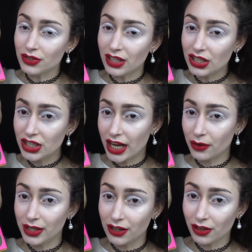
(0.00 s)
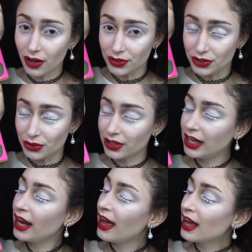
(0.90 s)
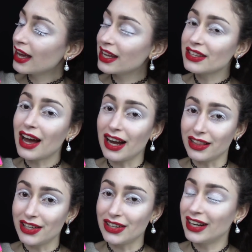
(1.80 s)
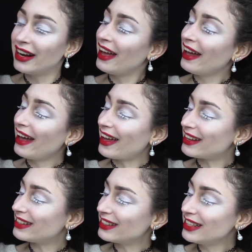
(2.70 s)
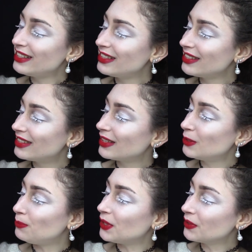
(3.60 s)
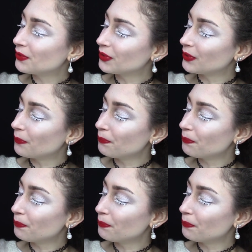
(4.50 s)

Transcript: this shadow here called Zuri as a highlighter. And it's just such a beautiful